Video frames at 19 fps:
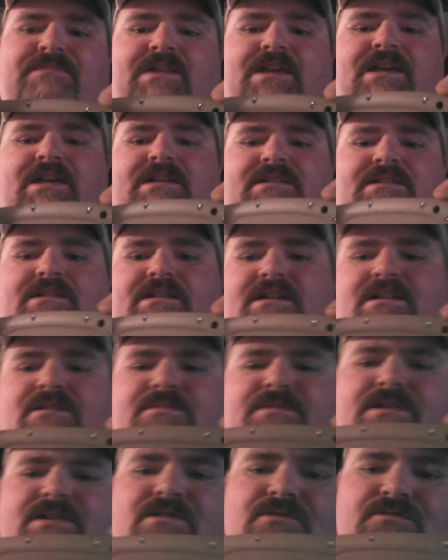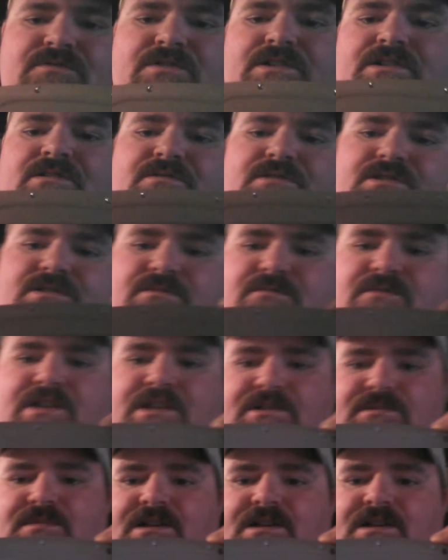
and I'll be hopefully doing some fixed